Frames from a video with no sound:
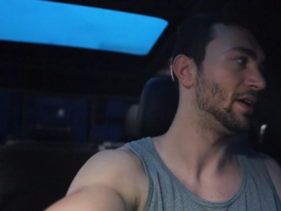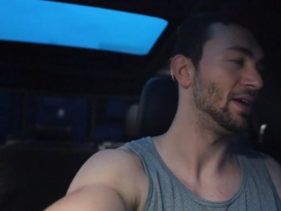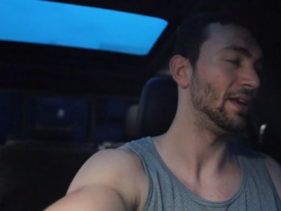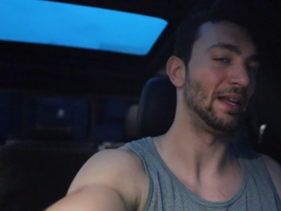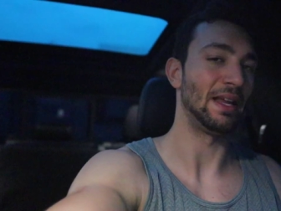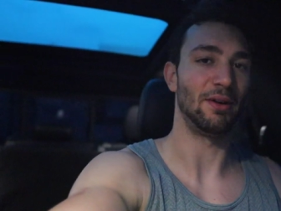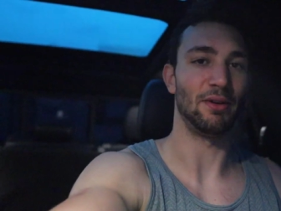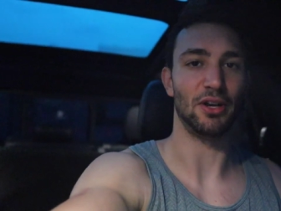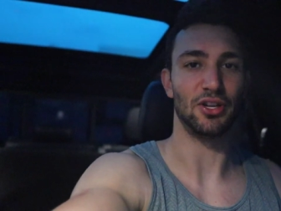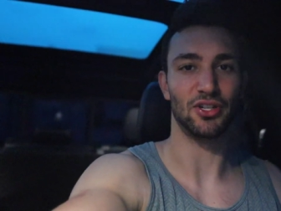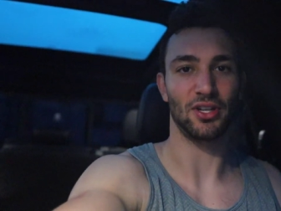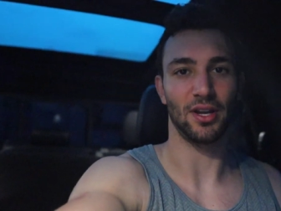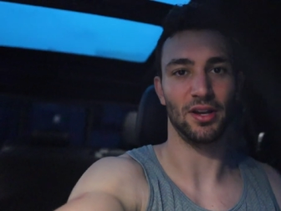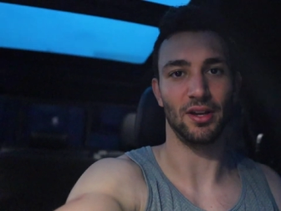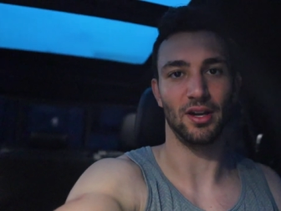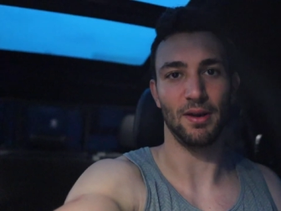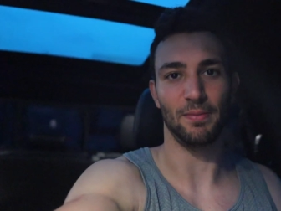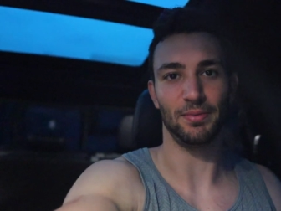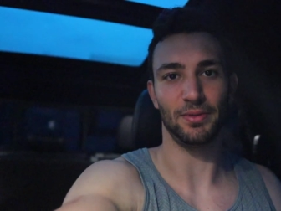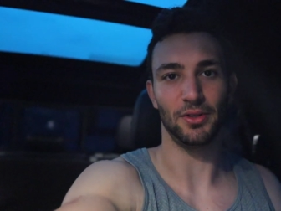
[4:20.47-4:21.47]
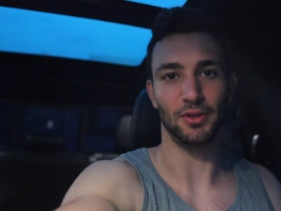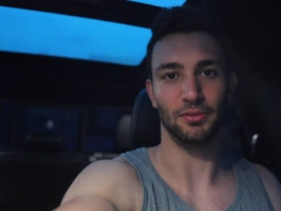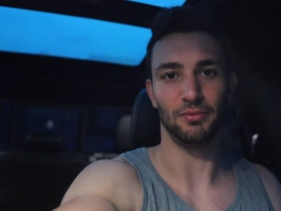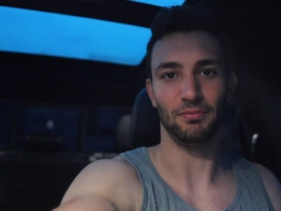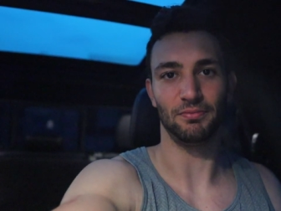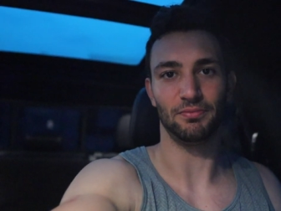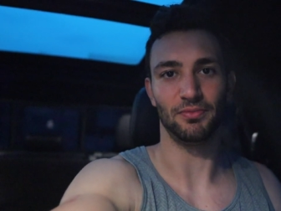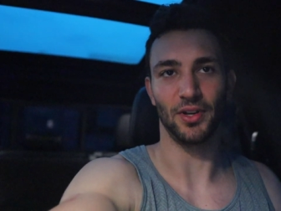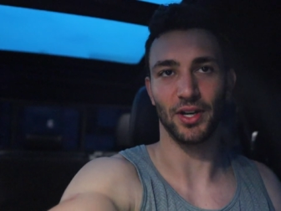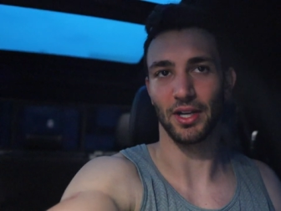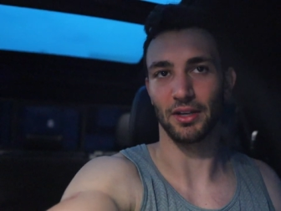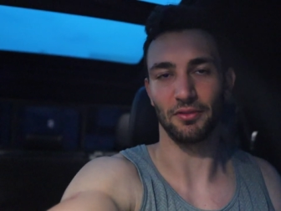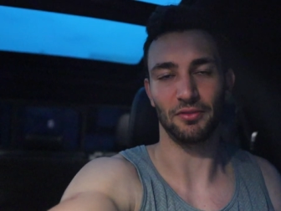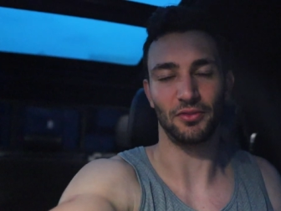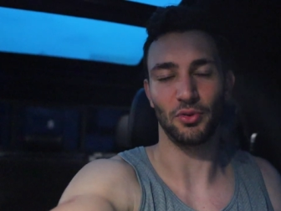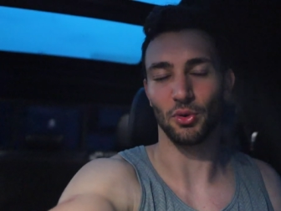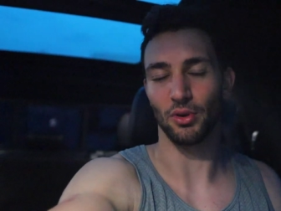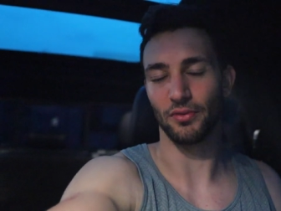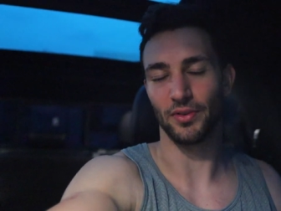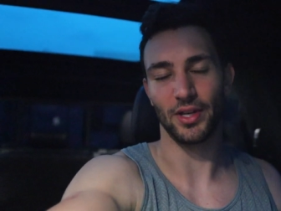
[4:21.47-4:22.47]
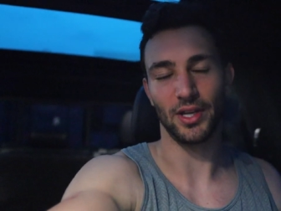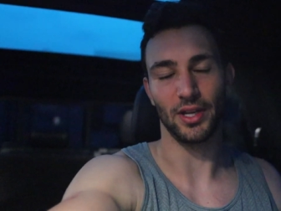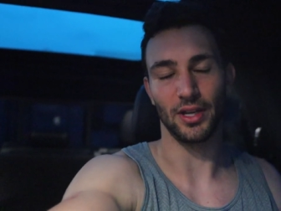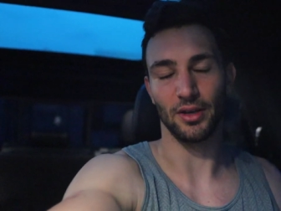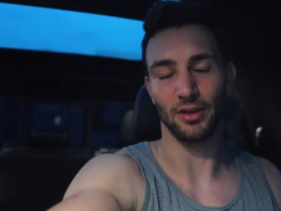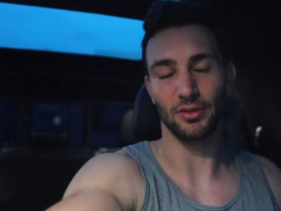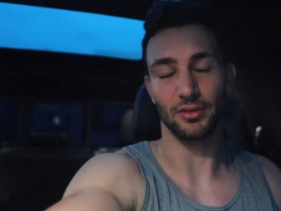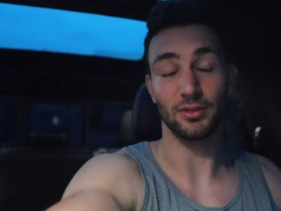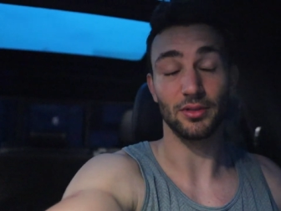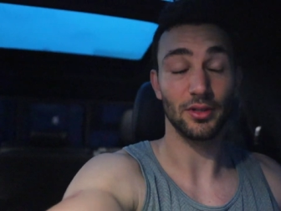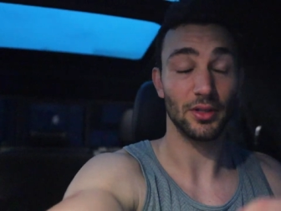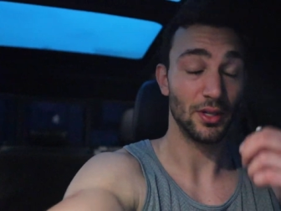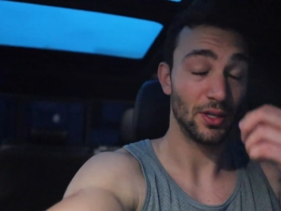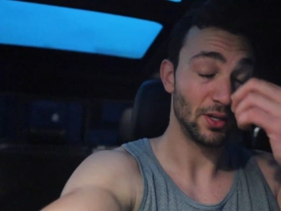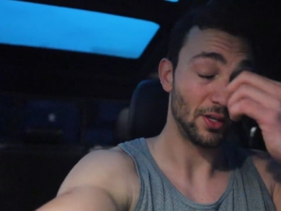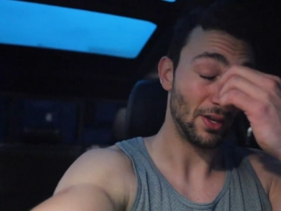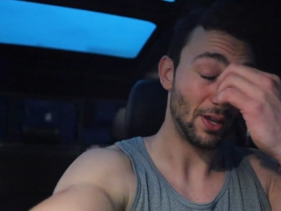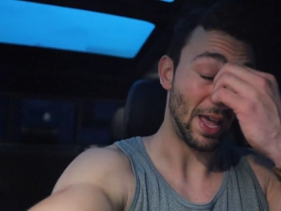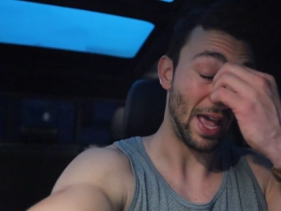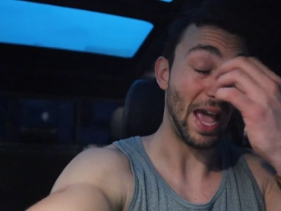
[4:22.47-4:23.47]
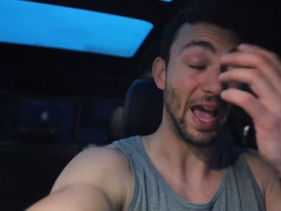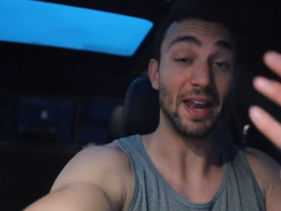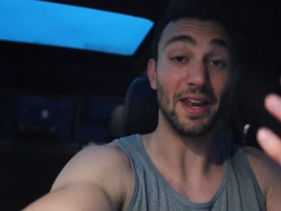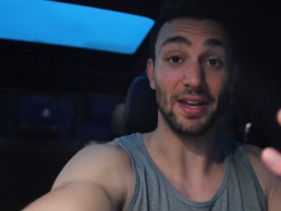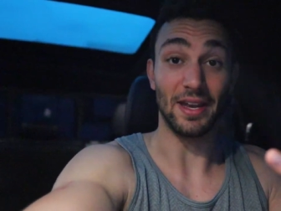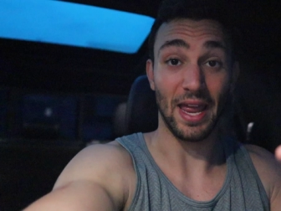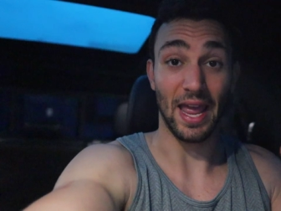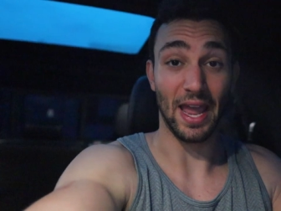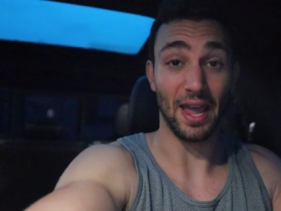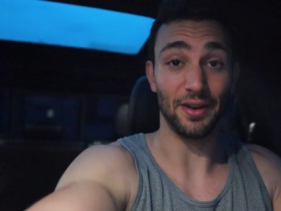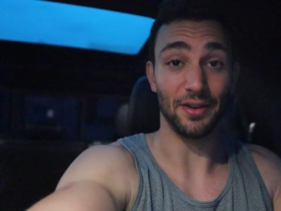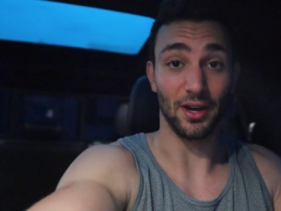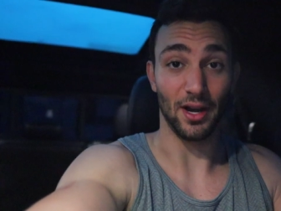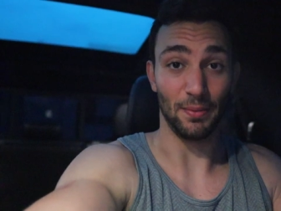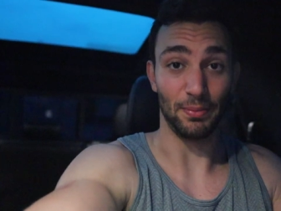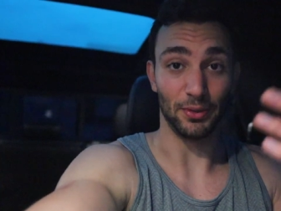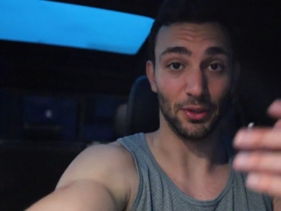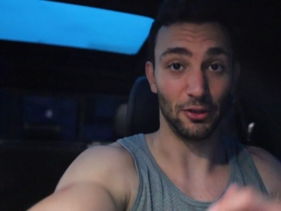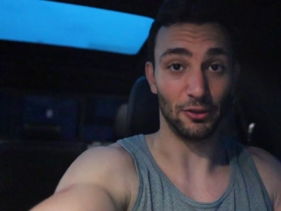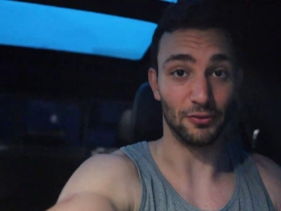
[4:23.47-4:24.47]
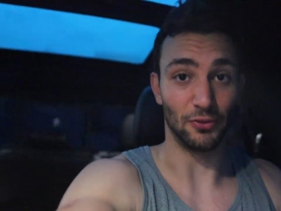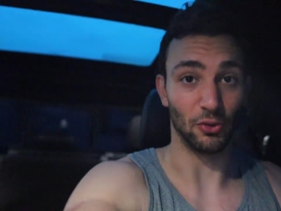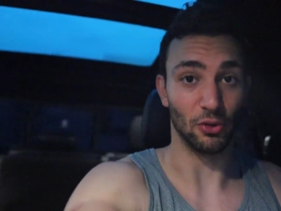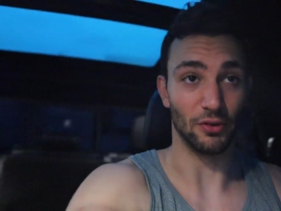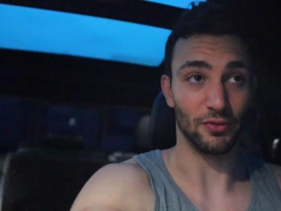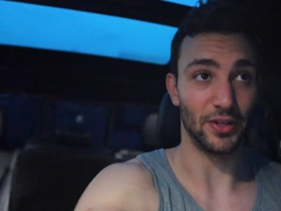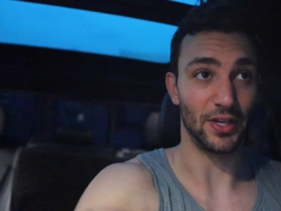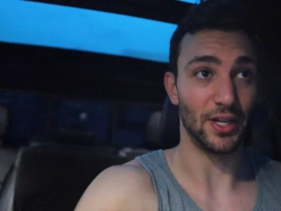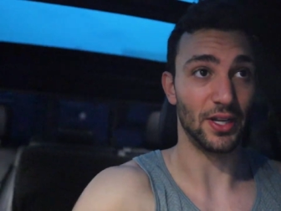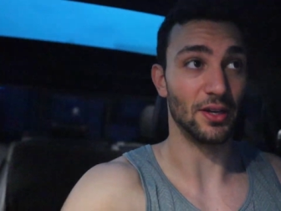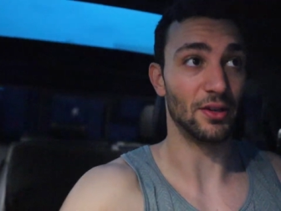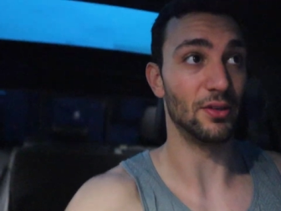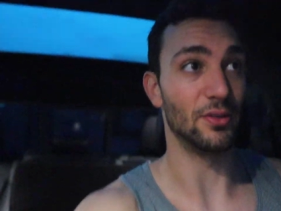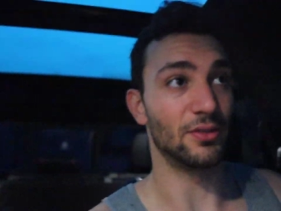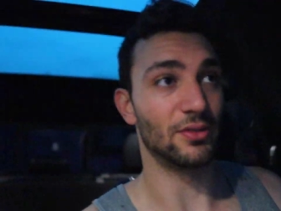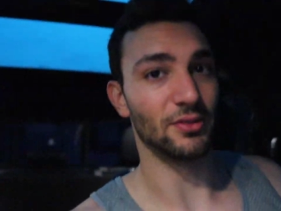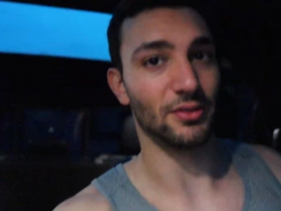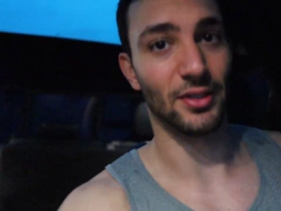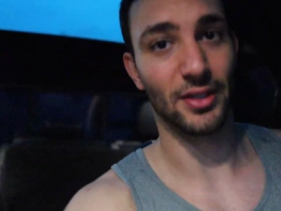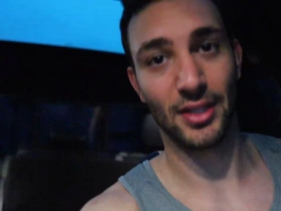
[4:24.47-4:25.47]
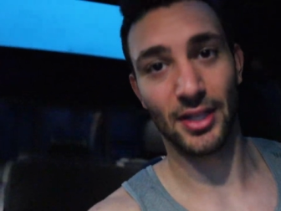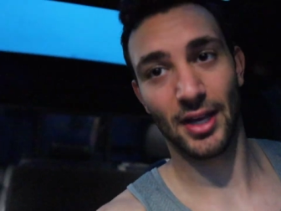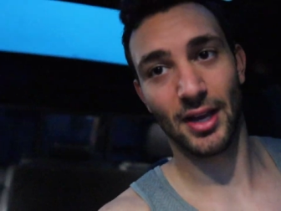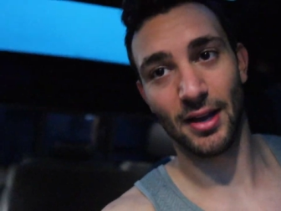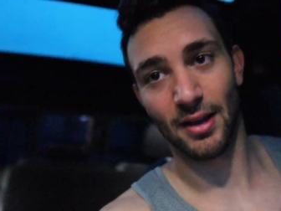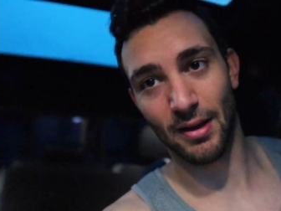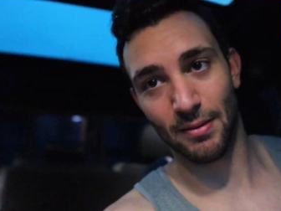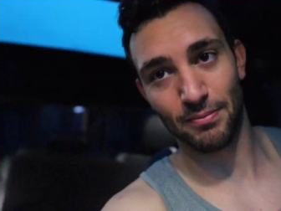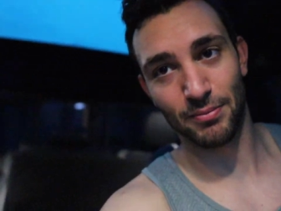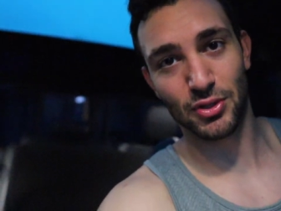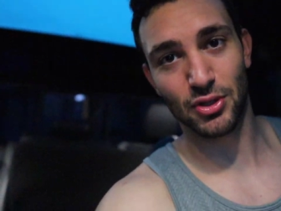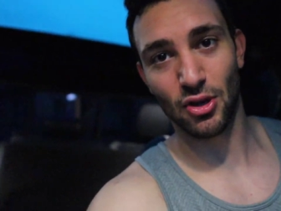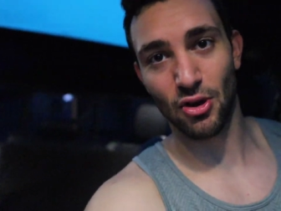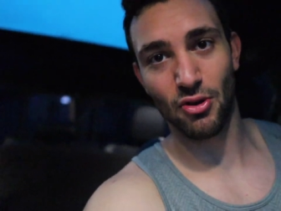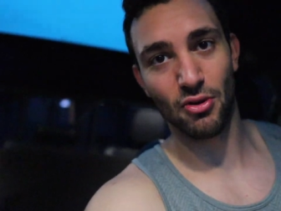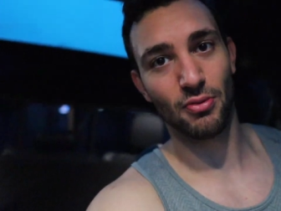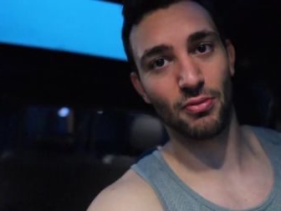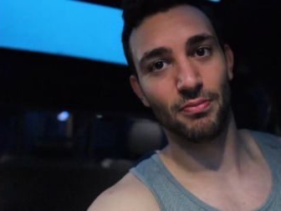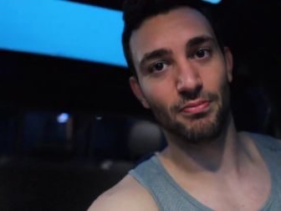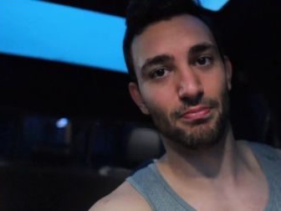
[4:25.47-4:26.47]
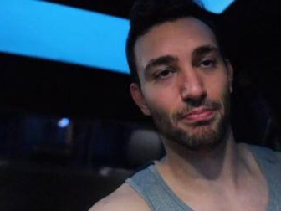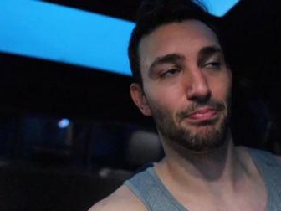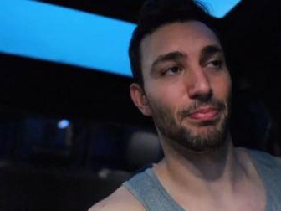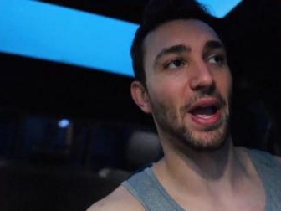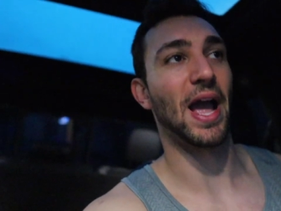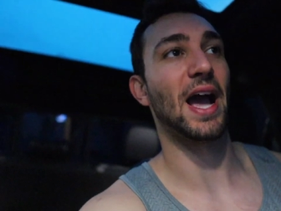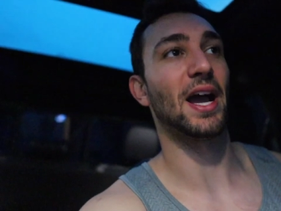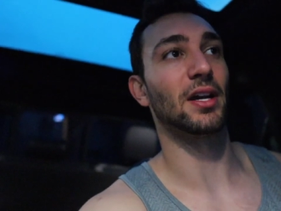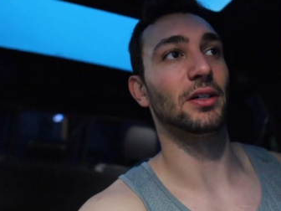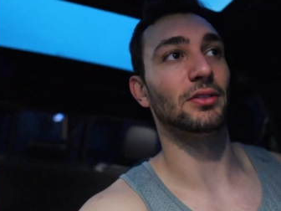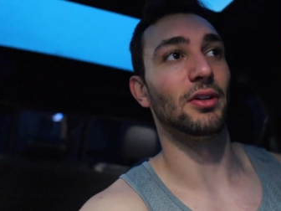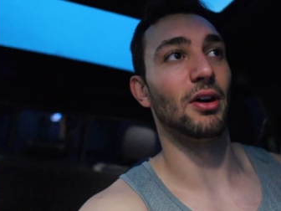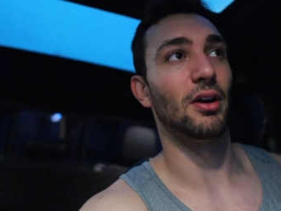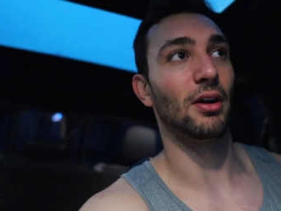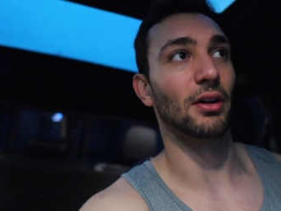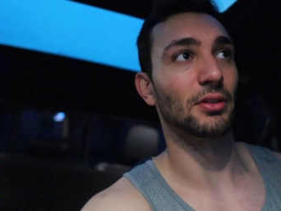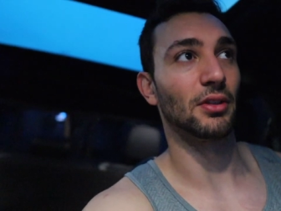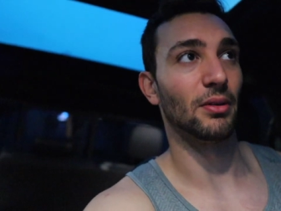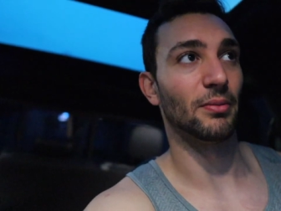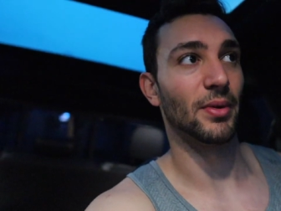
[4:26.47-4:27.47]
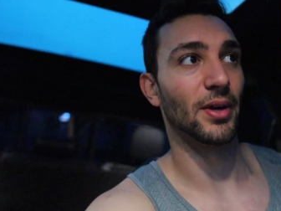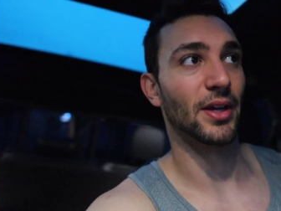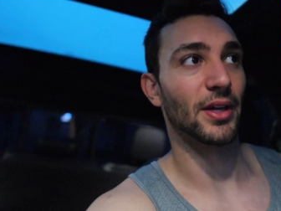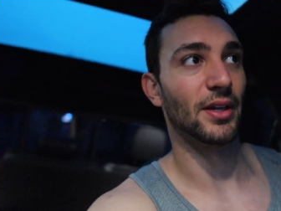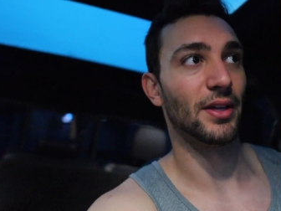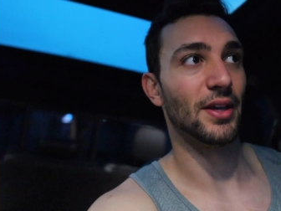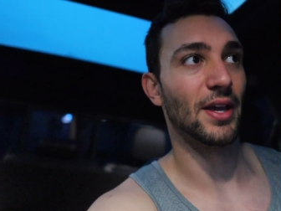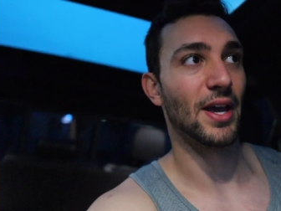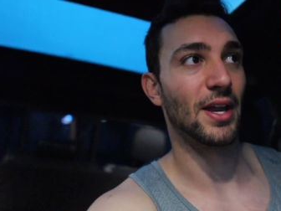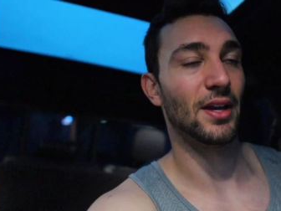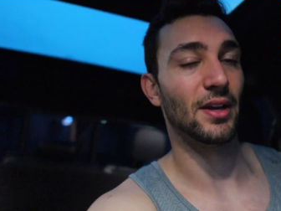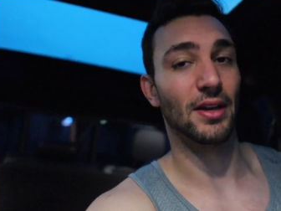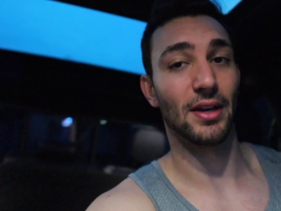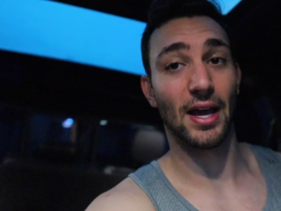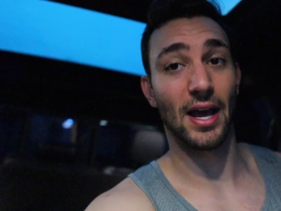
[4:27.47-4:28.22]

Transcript: Now I just got to upload four videos, edit and upload four videos. I'm so backlogged on my editing.